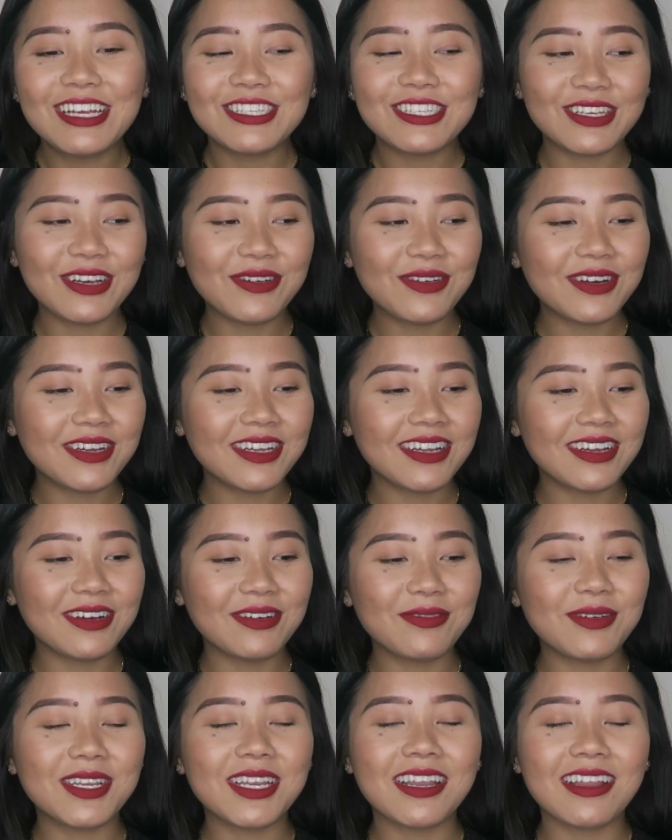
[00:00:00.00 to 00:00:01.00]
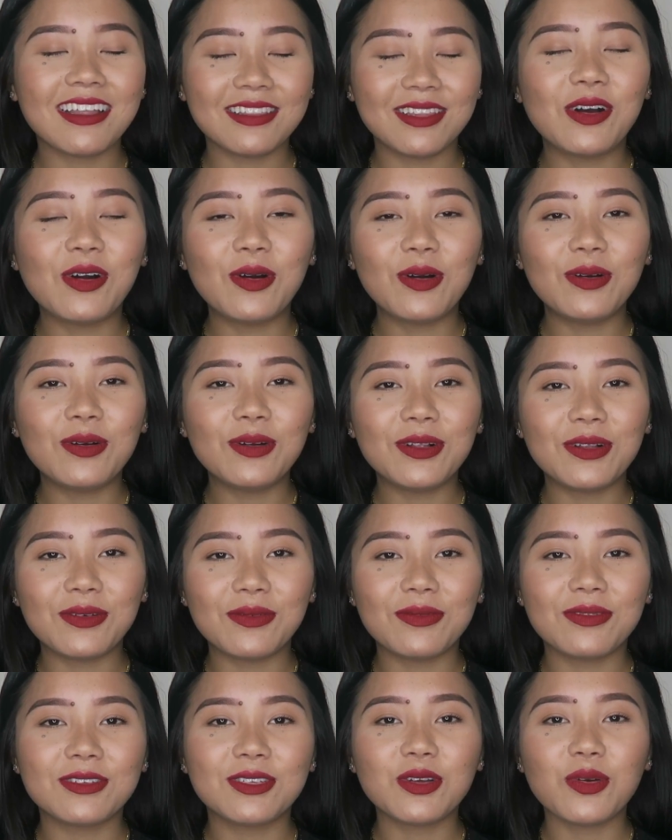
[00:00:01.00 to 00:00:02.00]
So when
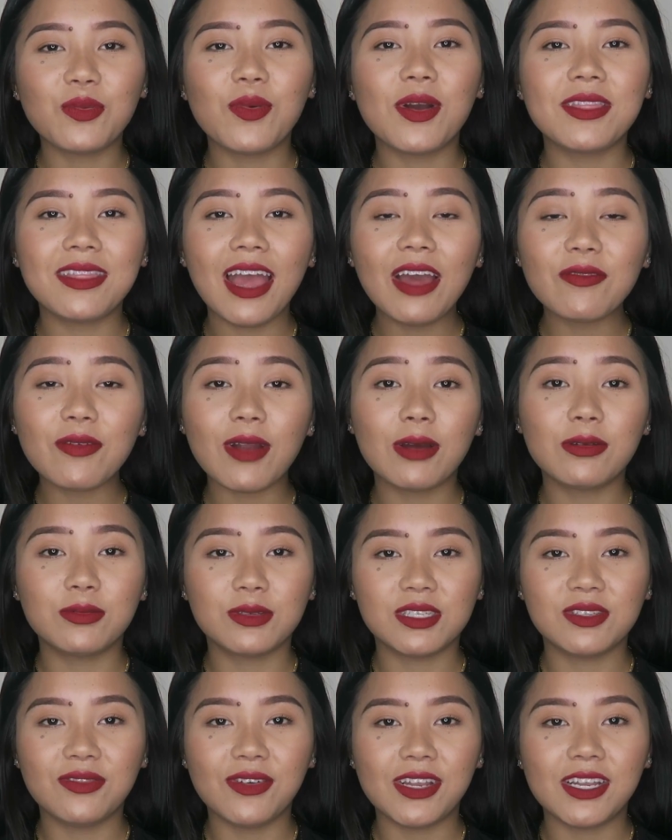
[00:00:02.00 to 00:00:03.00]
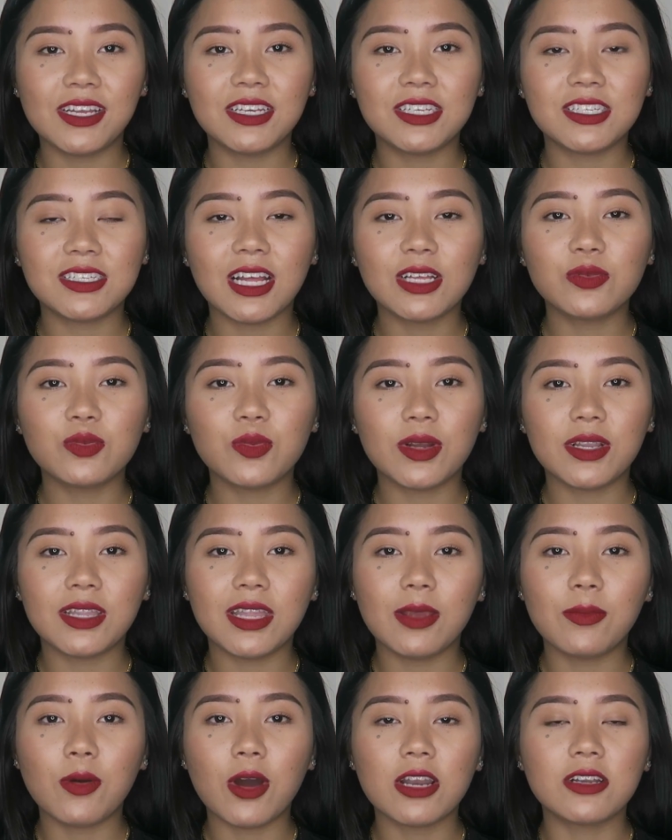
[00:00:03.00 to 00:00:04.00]
that round was finished, that's when
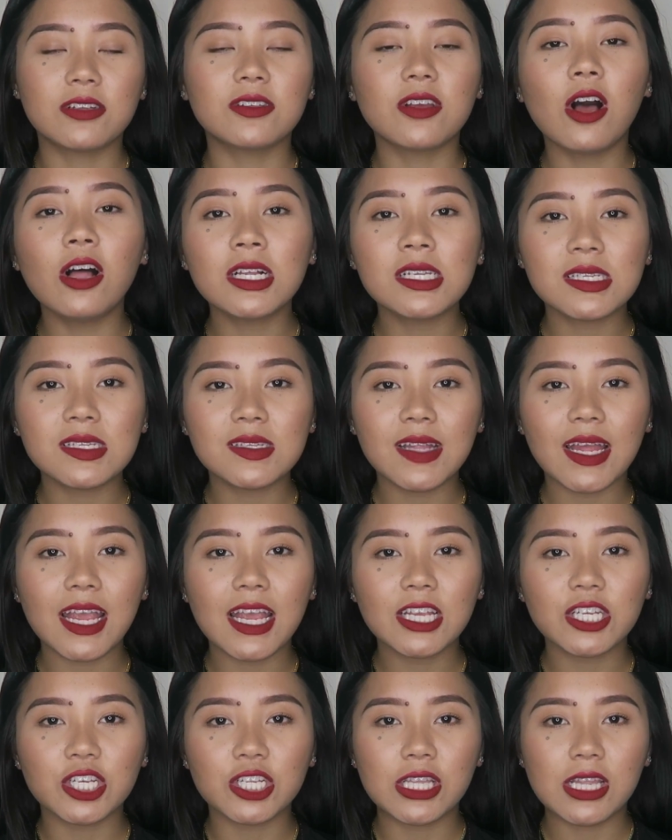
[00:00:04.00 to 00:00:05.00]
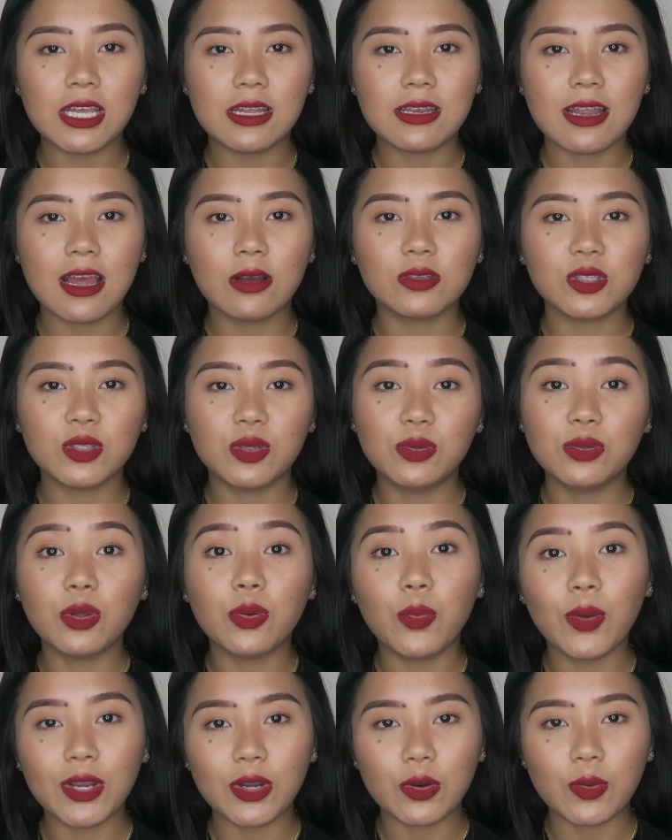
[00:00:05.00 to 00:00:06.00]
they brought us all on stage and they announced who
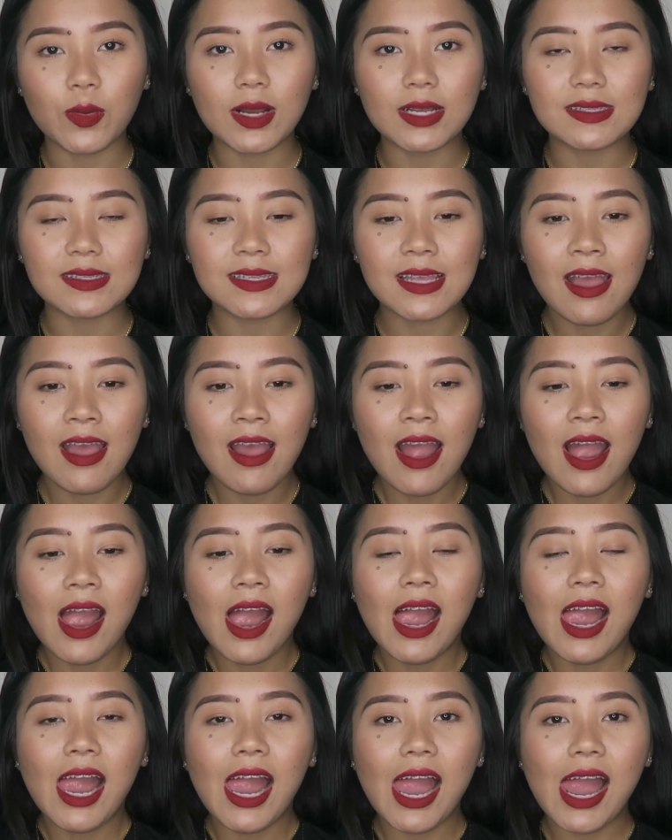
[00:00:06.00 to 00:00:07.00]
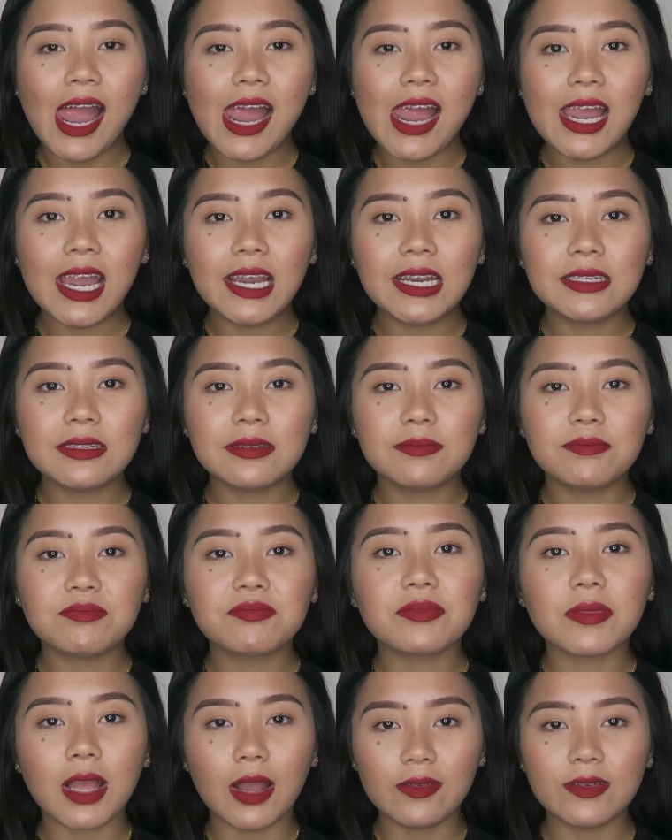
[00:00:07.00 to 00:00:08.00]
the winner was. And
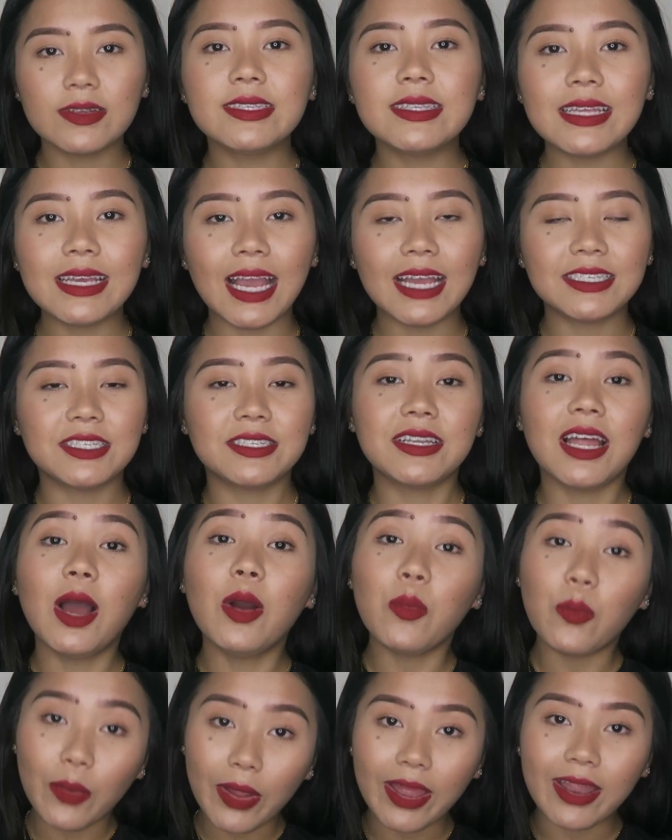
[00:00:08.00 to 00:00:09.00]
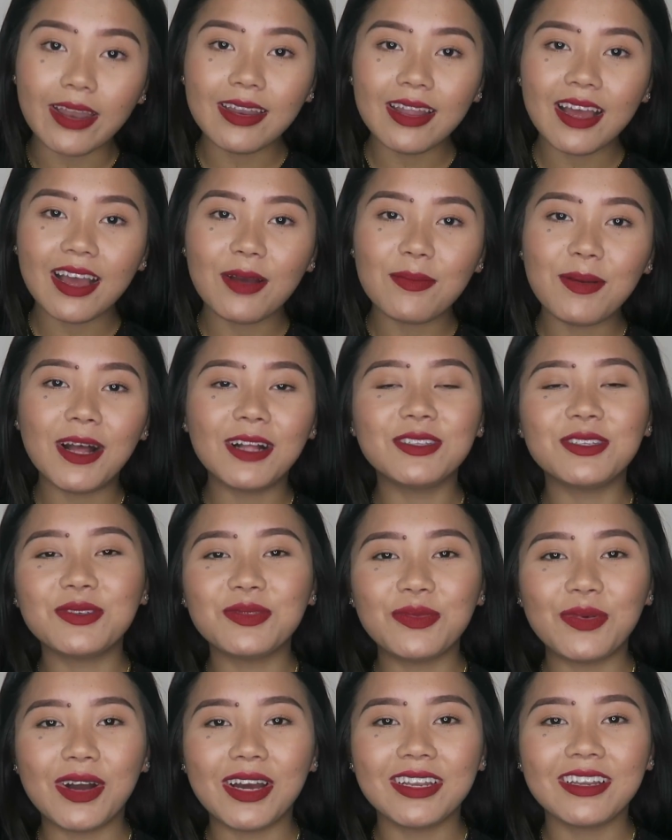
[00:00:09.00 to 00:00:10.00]
obviously I did not win.
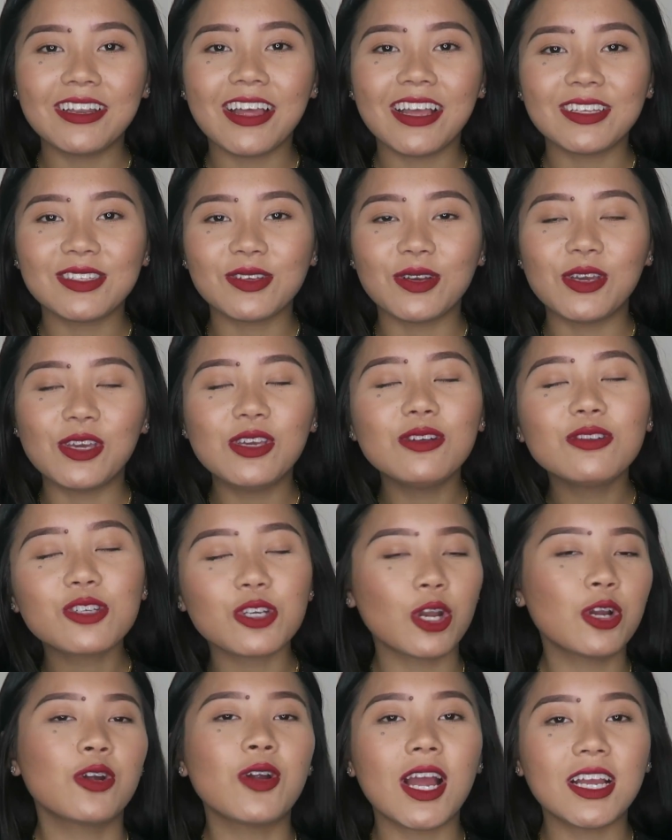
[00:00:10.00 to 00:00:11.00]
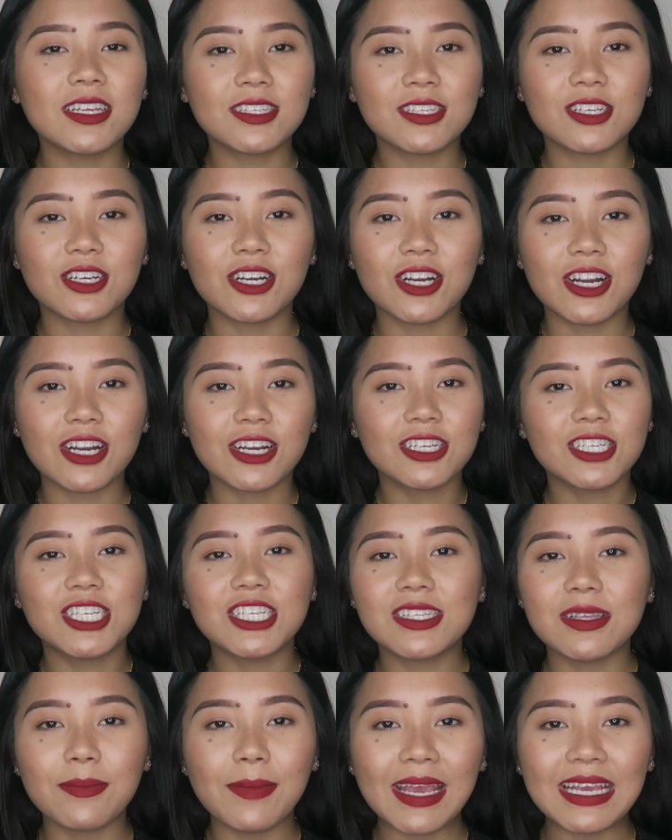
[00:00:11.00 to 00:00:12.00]
Peldon won, so huge congrats to her.
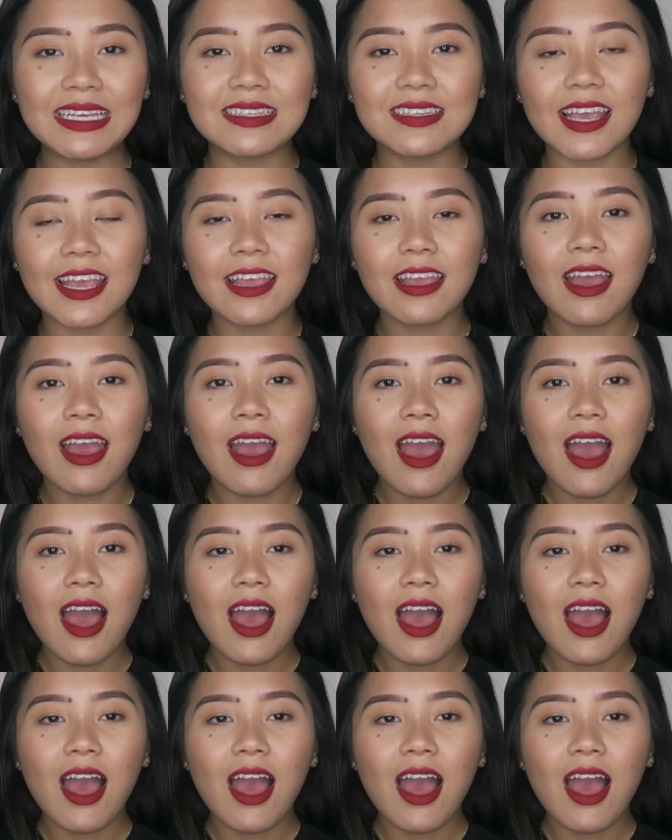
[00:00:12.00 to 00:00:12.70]
She's amazing.